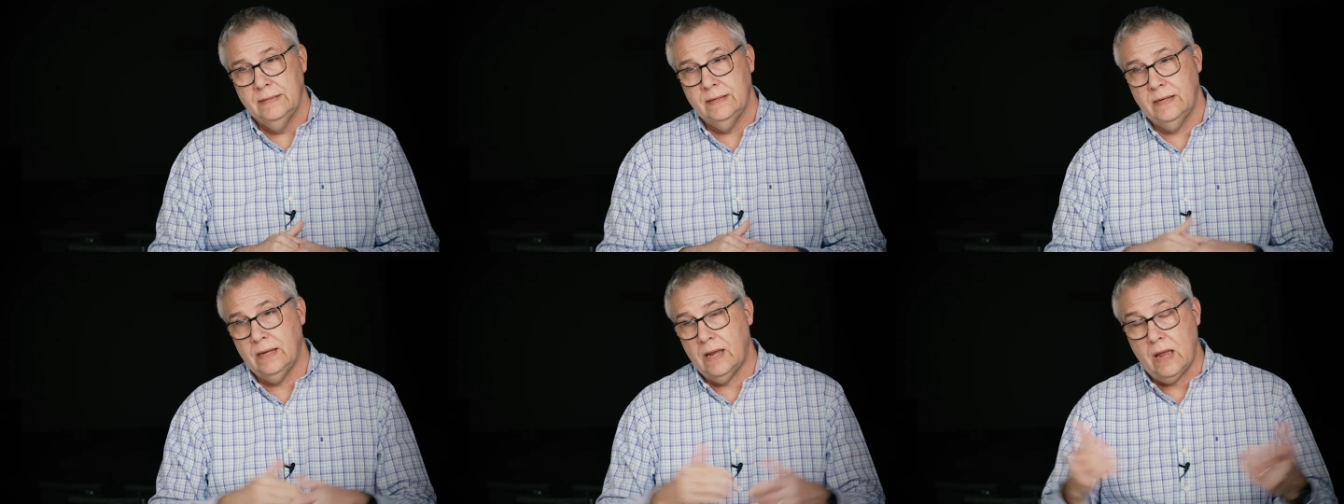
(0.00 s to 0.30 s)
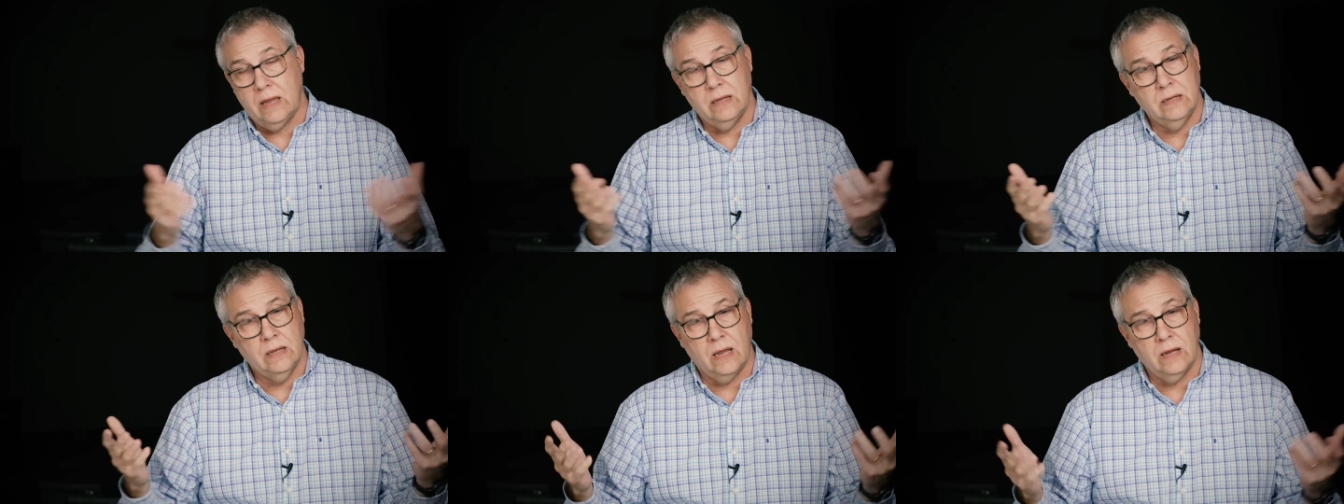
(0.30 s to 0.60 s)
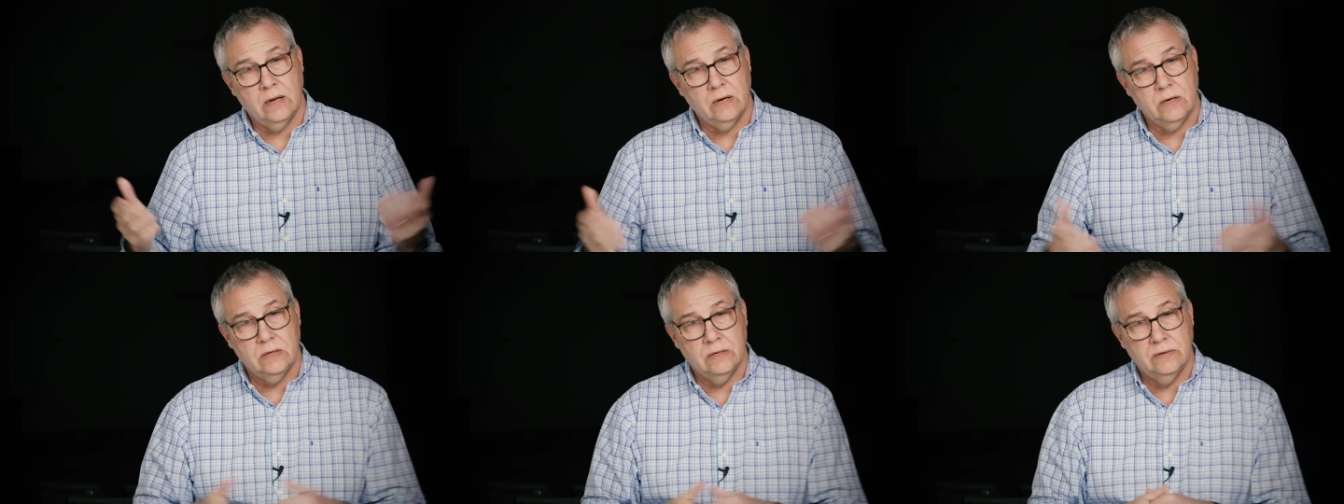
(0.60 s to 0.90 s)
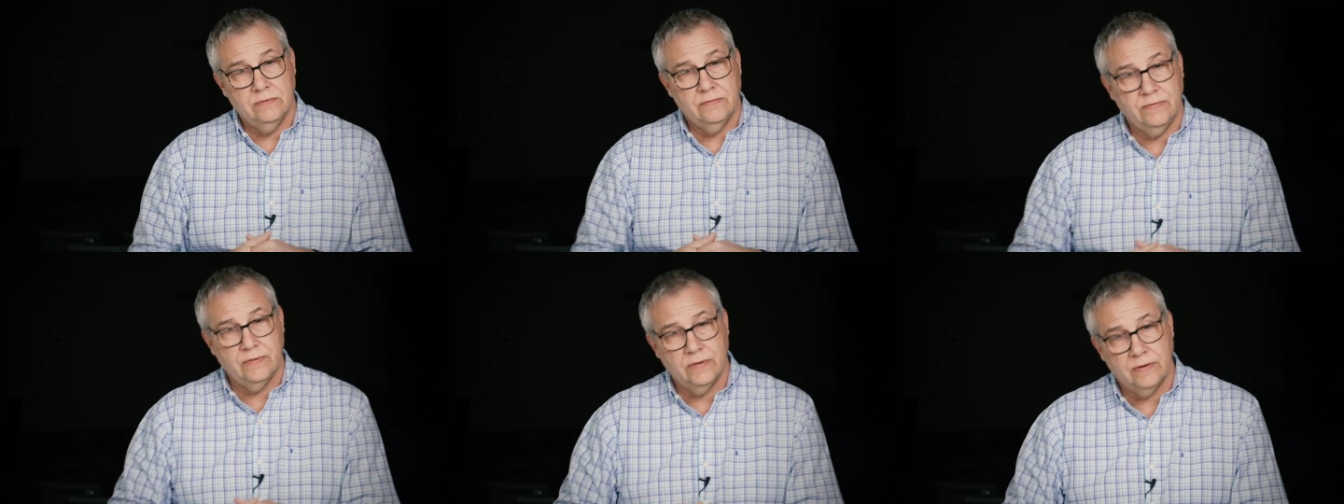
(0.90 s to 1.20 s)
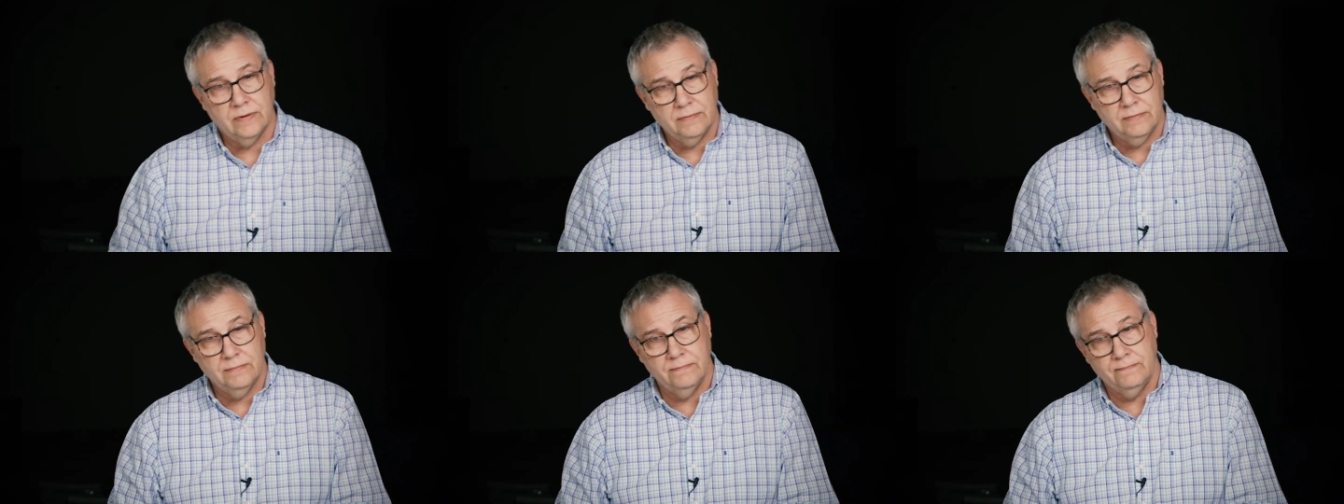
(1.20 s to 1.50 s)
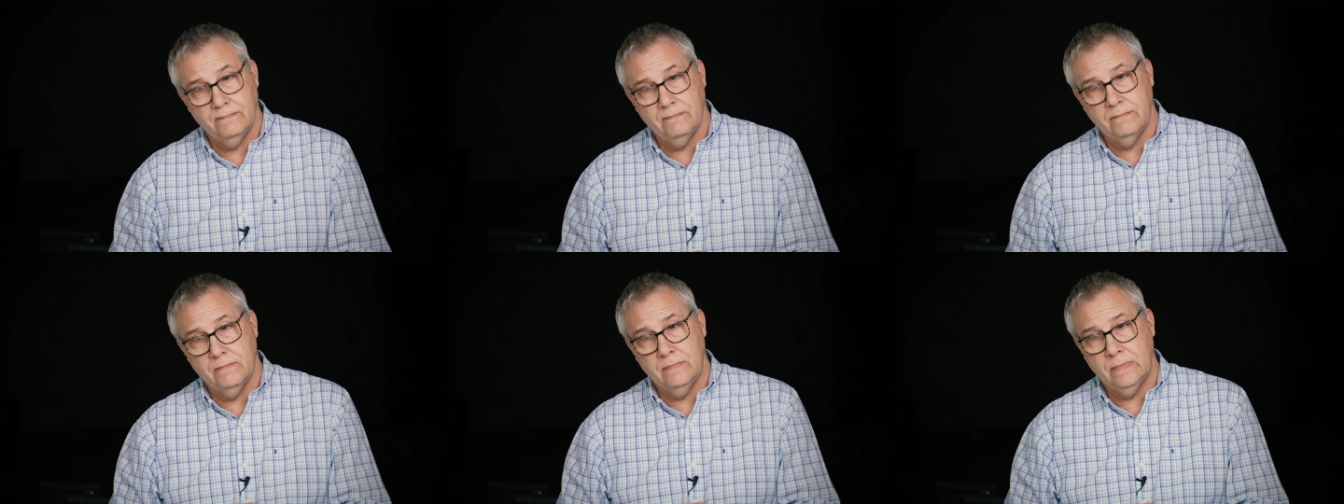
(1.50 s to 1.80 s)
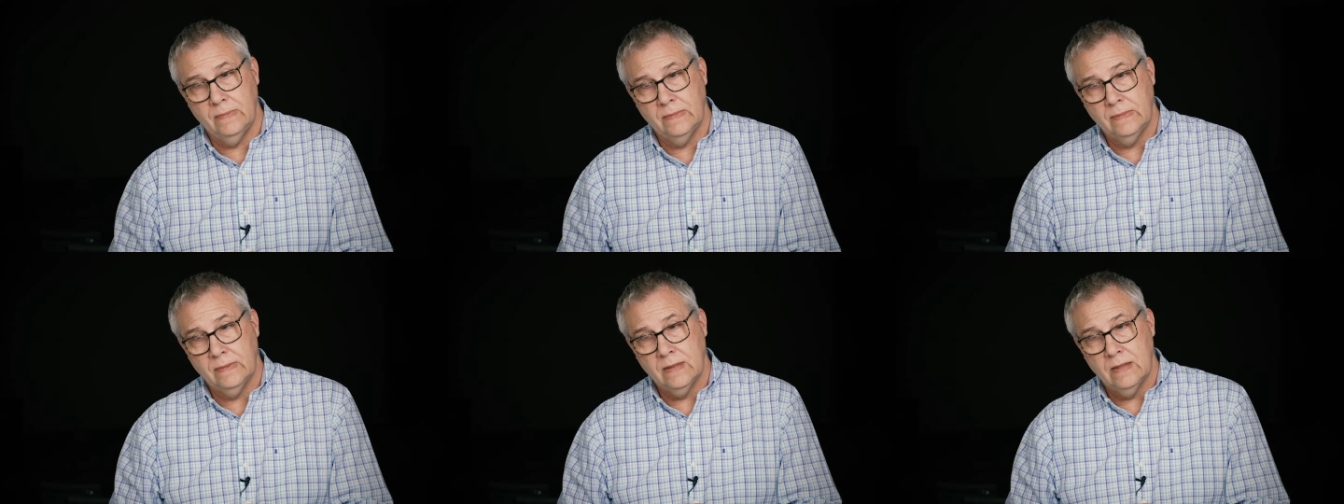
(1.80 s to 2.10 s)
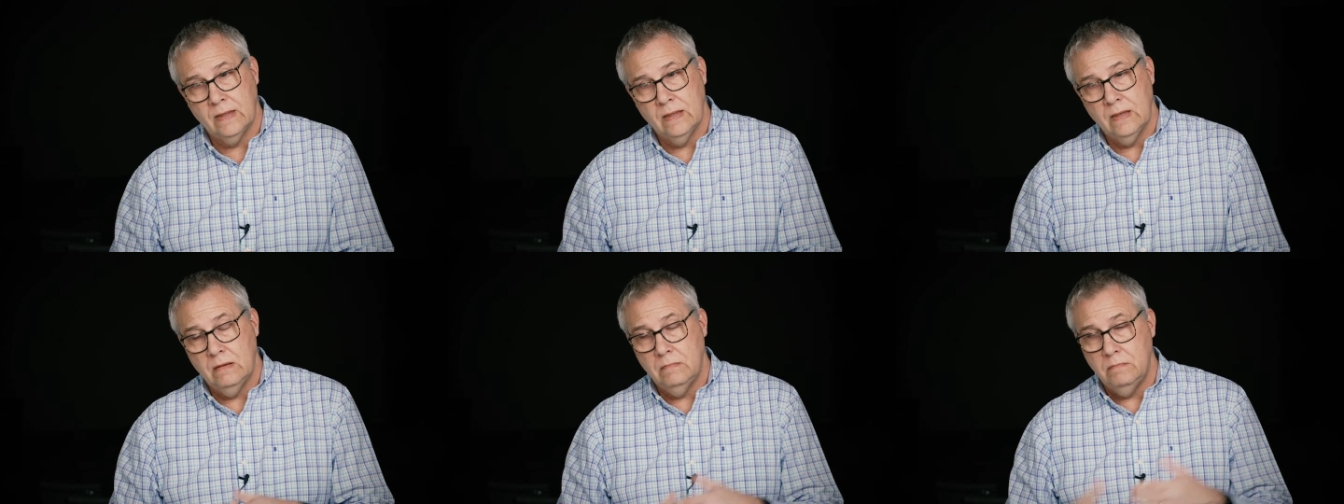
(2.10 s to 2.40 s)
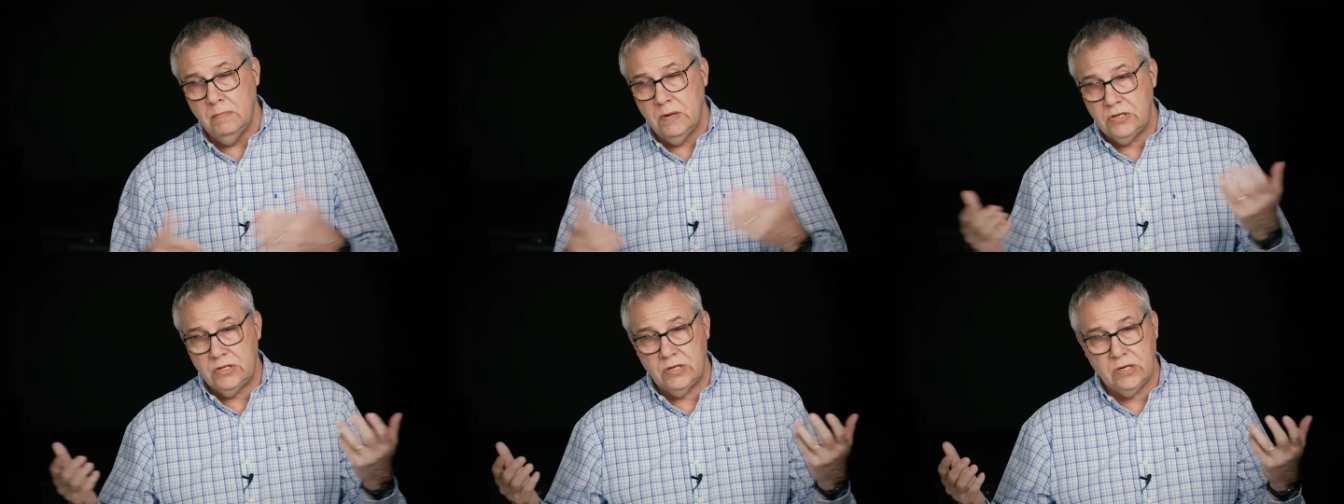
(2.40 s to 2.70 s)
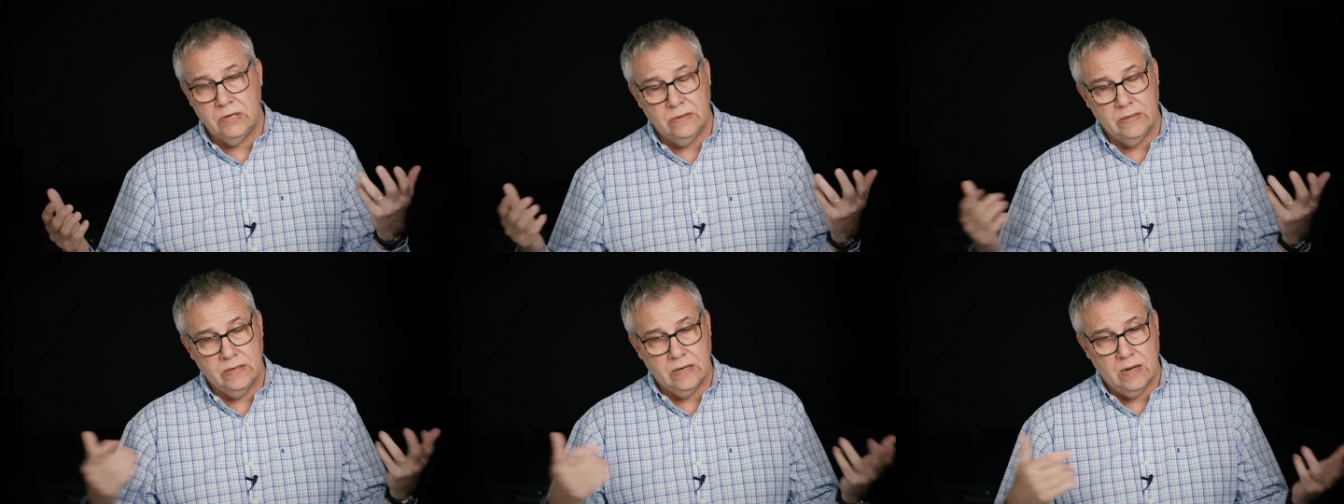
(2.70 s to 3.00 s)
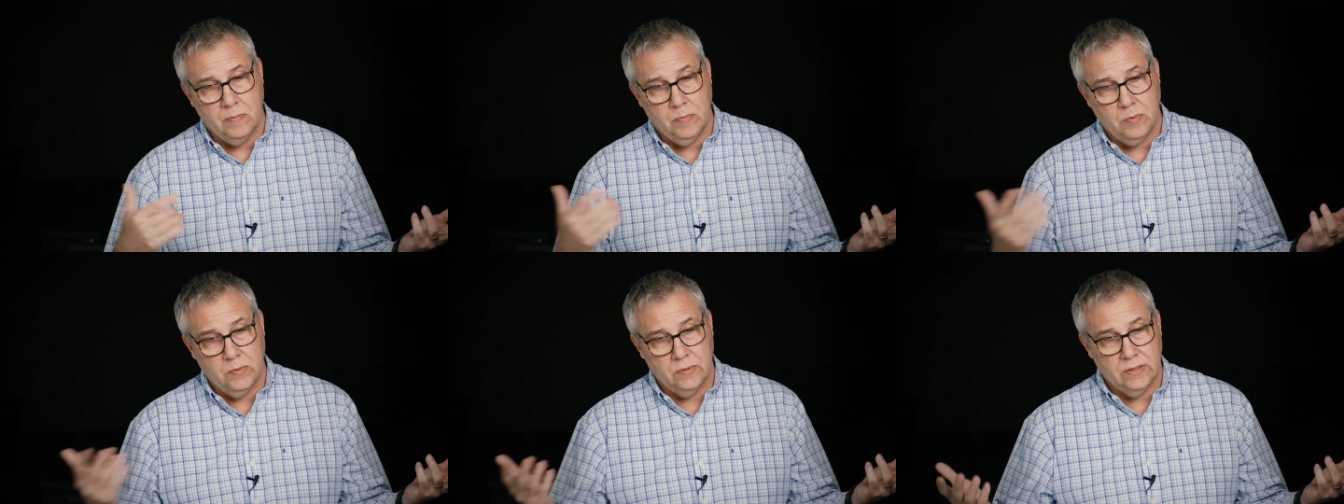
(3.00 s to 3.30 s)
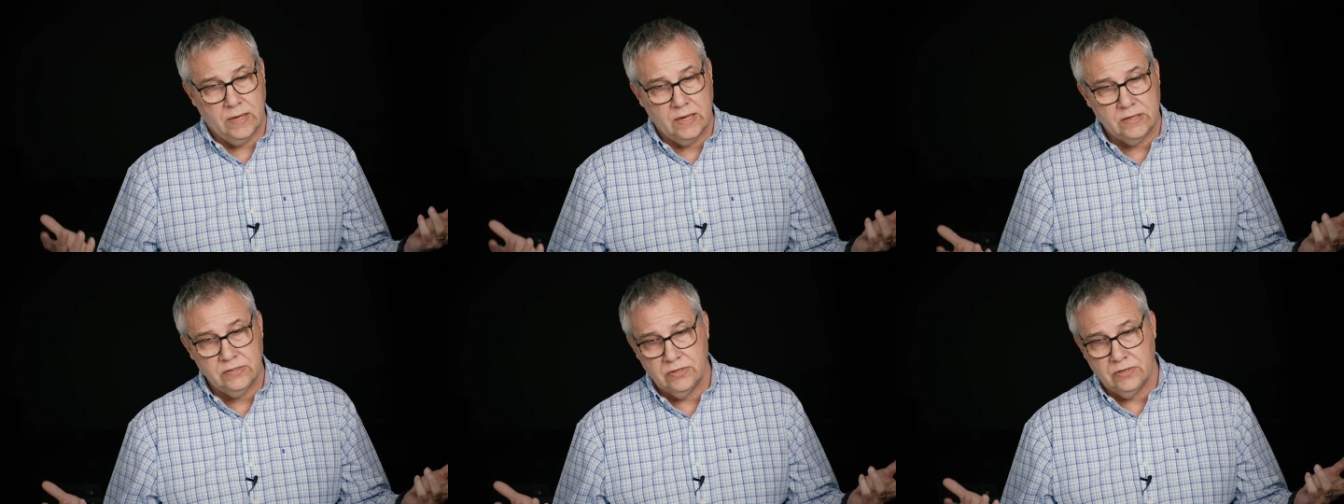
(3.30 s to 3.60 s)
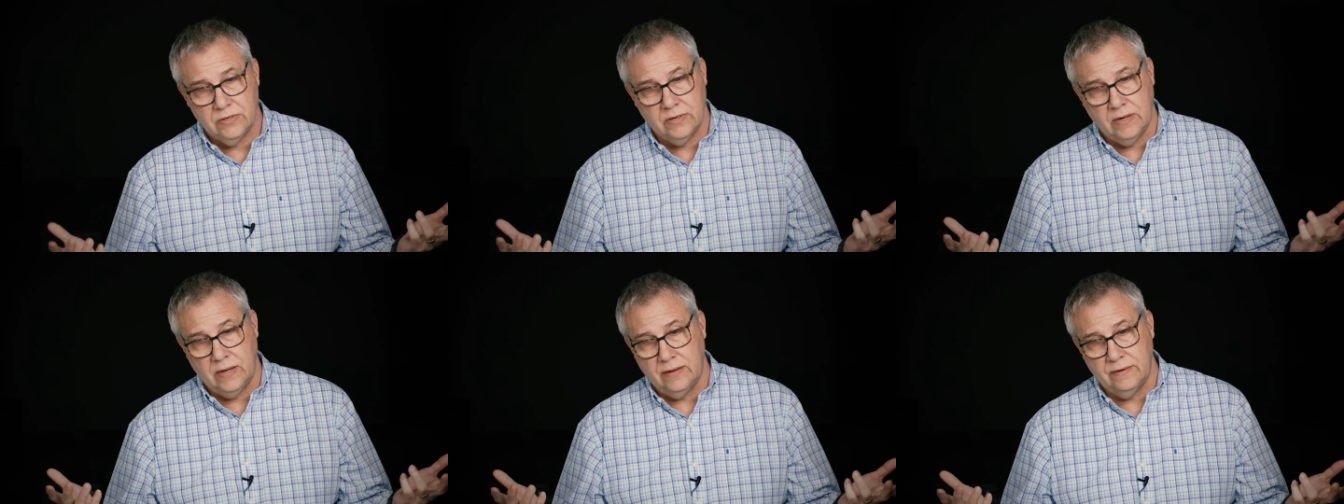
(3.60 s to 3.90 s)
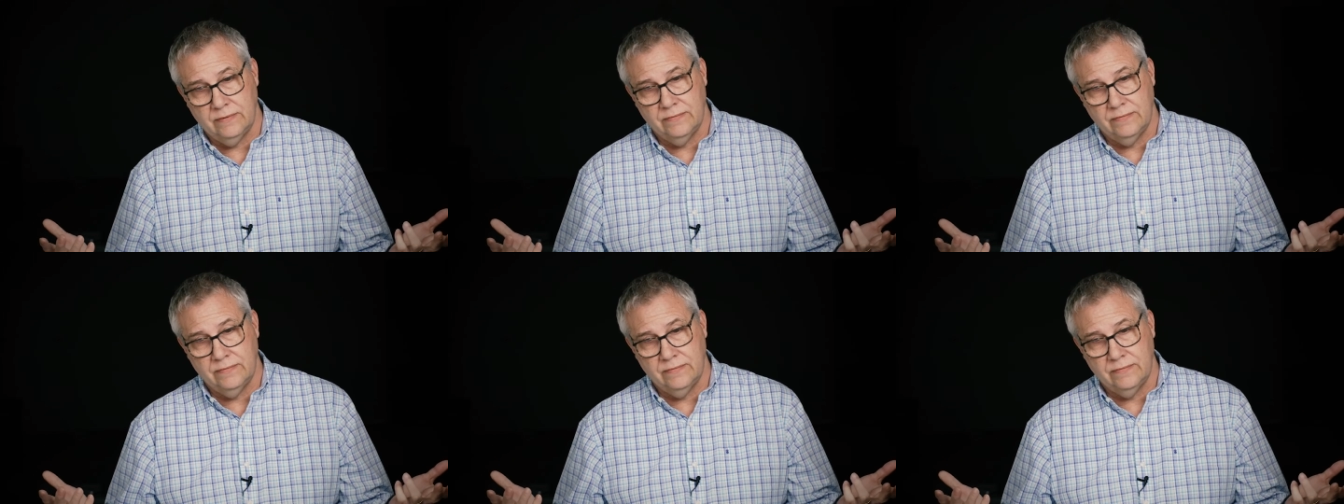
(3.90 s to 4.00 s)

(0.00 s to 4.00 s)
I, I heard of. Uh, missionary couple yesterday,